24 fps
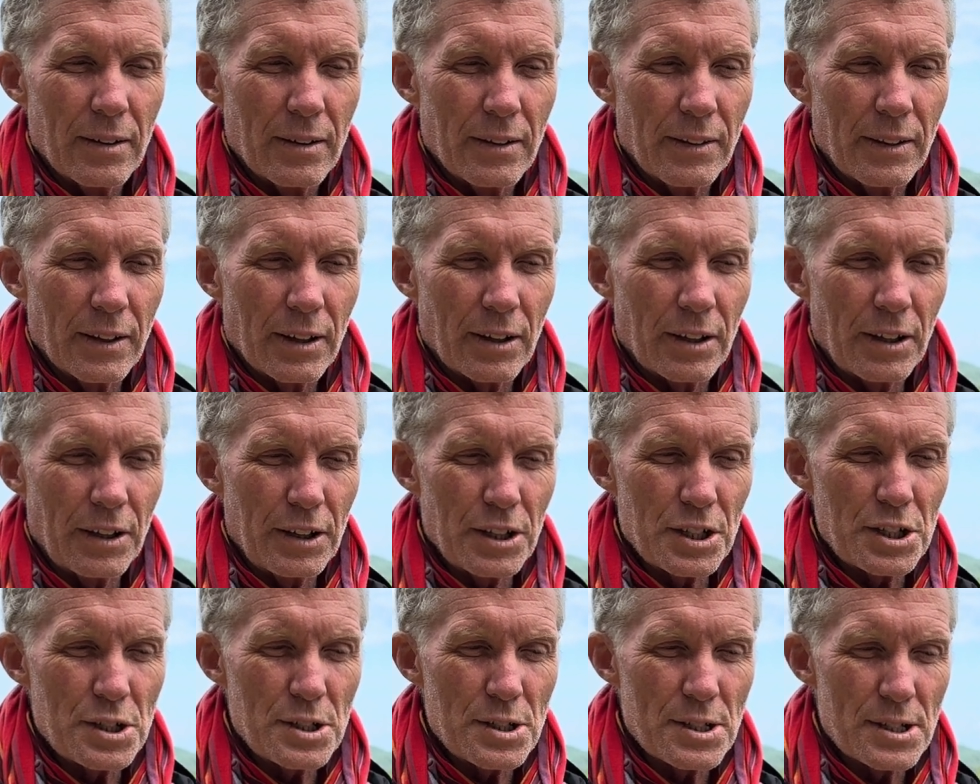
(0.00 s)
the
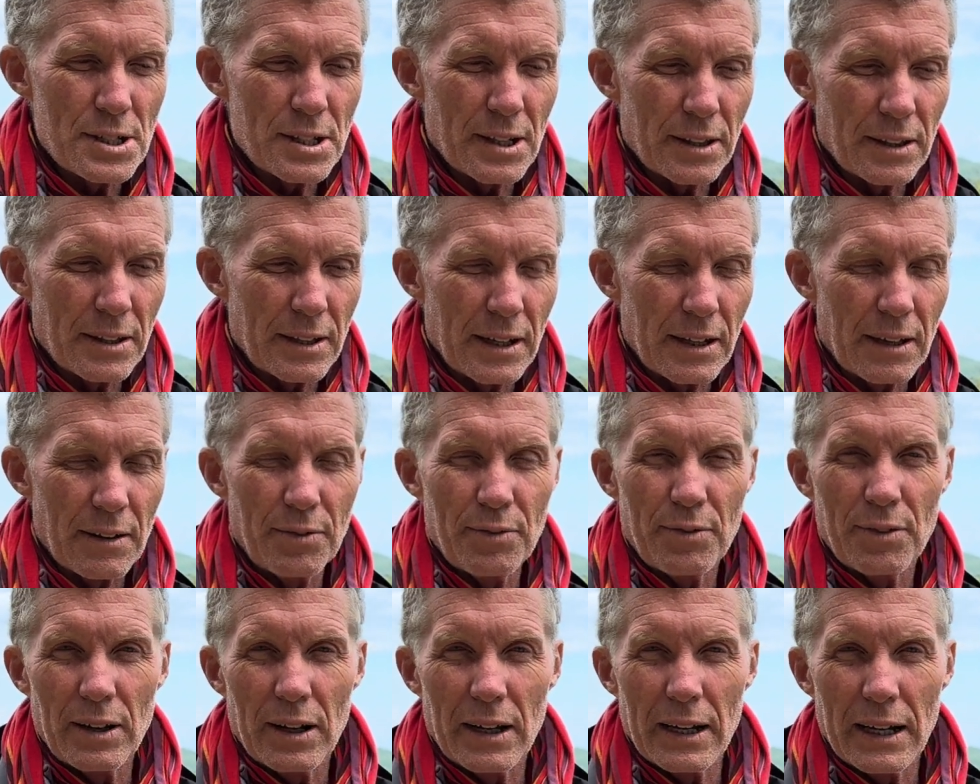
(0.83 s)
conditions that they're
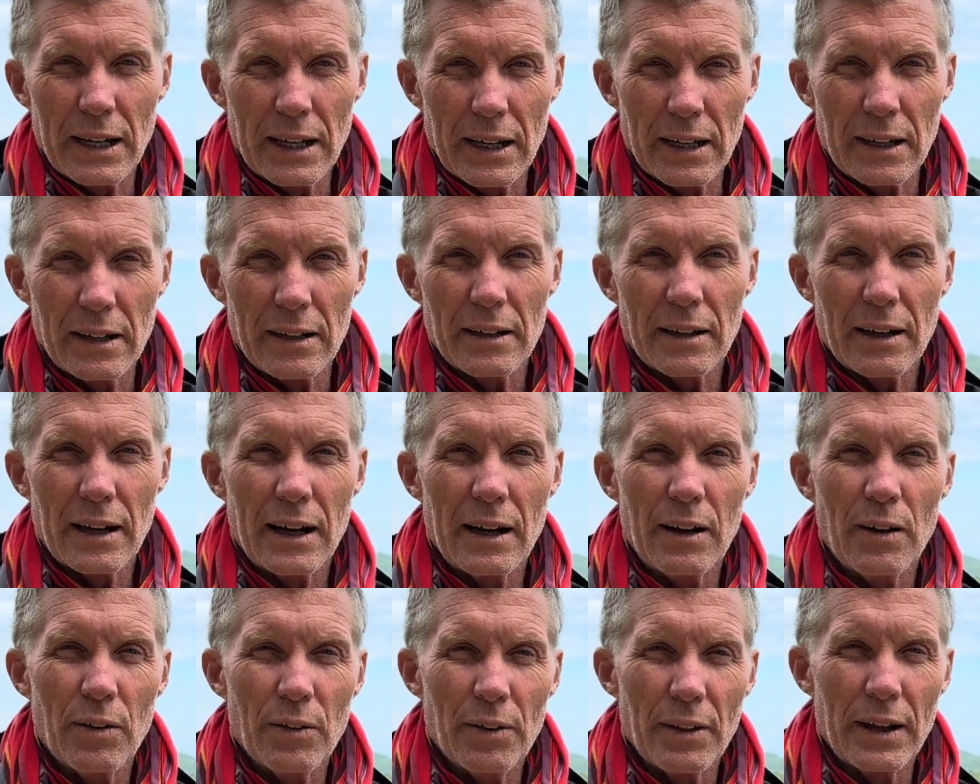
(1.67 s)
flying in,
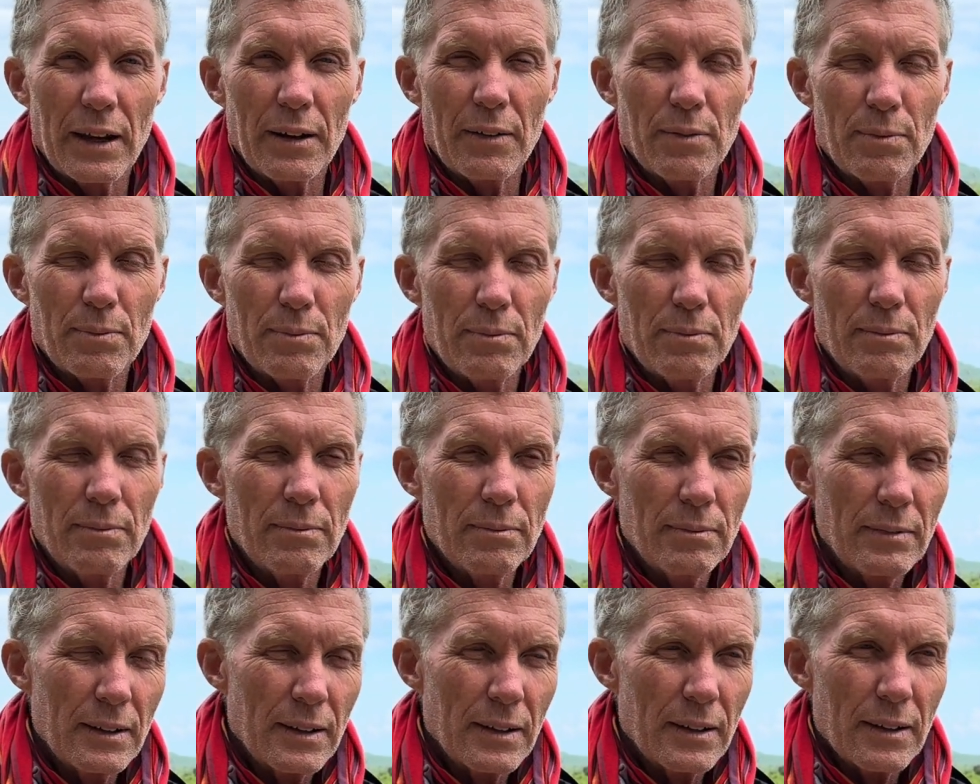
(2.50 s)
how their
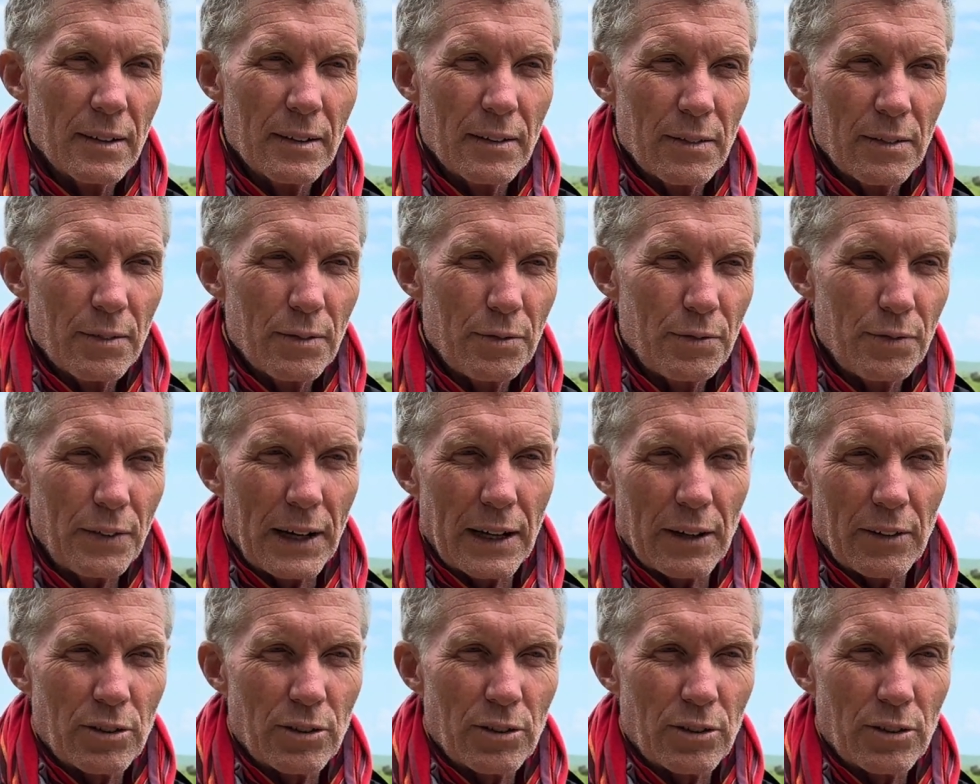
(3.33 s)
fat